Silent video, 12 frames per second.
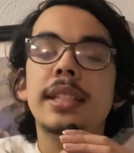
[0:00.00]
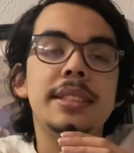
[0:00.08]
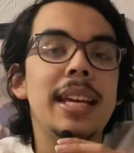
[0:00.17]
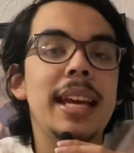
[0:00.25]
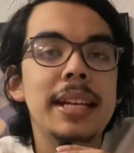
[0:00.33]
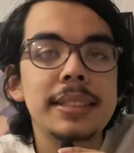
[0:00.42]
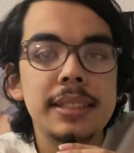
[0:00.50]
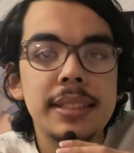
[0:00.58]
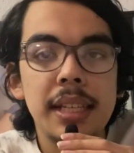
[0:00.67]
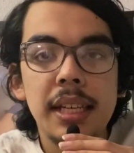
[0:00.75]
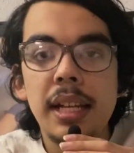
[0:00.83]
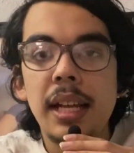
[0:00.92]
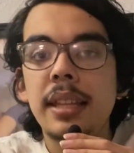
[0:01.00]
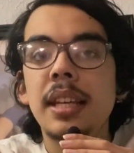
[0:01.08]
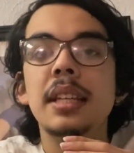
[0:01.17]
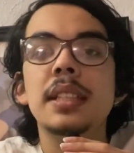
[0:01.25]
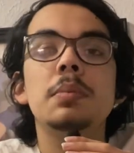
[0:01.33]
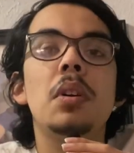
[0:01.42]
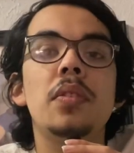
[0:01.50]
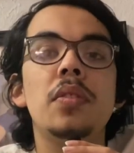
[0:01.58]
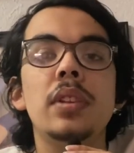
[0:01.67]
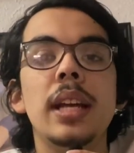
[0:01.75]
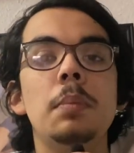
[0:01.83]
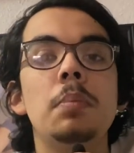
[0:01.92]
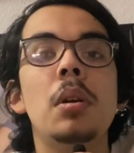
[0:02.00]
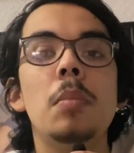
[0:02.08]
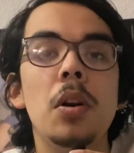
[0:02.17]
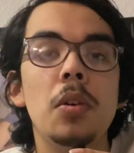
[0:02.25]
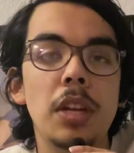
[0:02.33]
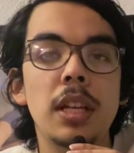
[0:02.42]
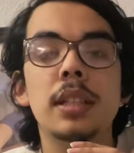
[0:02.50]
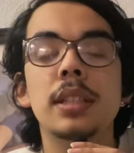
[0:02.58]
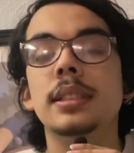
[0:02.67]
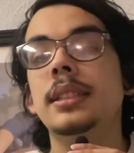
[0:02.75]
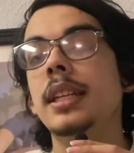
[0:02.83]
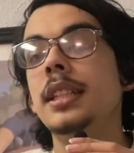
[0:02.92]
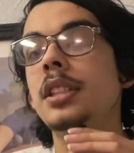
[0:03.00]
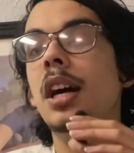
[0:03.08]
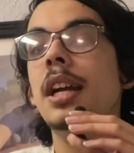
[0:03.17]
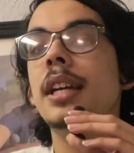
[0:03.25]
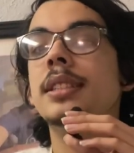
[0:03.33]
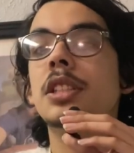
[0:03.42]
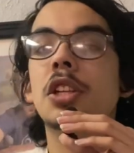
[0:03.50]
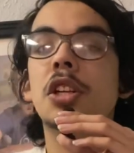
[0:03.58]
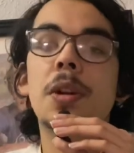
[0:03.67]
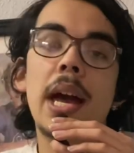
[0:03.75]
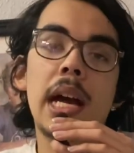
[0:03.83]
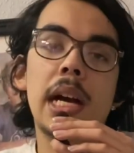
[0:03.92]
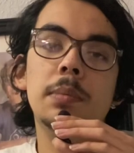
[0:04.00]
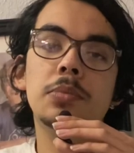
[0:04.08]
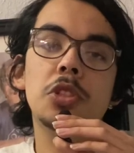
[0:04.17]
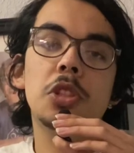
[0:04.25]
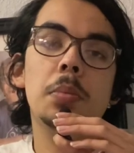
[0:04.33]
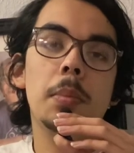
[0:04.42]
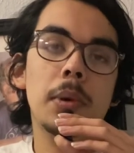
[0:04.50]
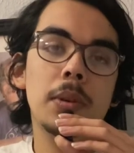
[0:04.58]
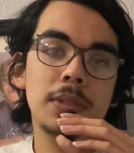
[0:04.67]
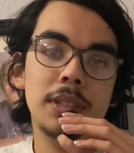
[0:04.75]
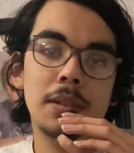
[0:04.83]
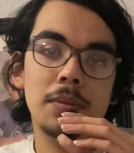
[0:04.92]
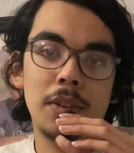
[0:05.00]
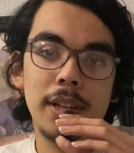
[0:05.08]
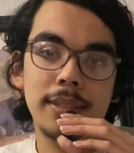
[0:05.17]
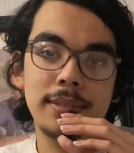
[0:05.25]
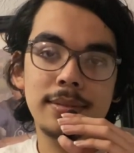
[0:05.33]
dancing. I think it's more for like promoting because TikTok is a good app to promote stuff on.